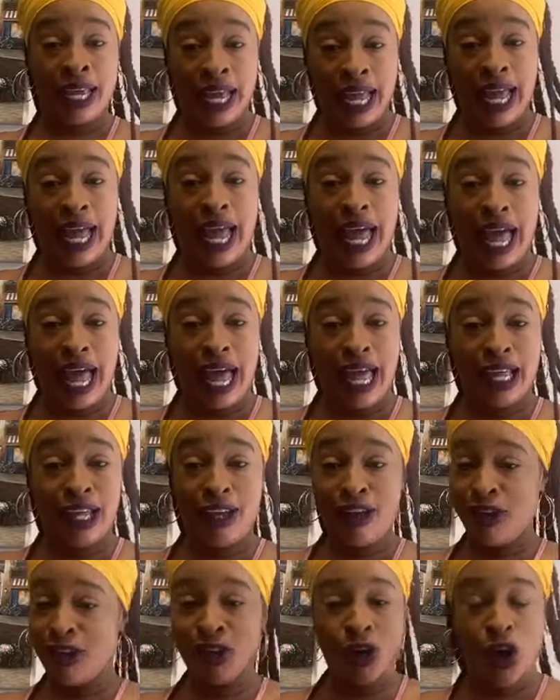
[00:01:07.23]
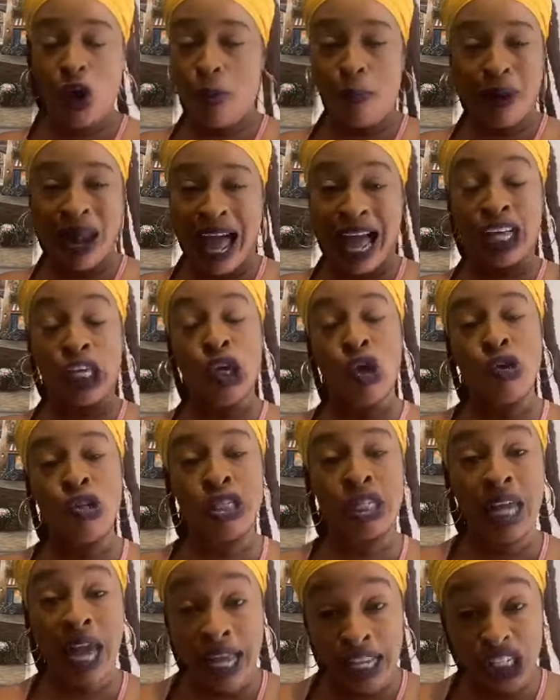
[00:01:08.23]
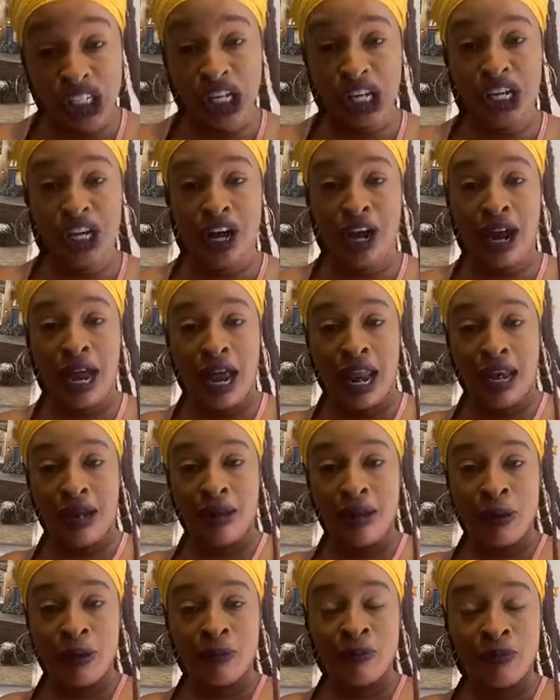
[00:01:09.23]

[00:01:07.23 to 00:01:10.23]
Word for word: Huh? You're black, you dingy girl.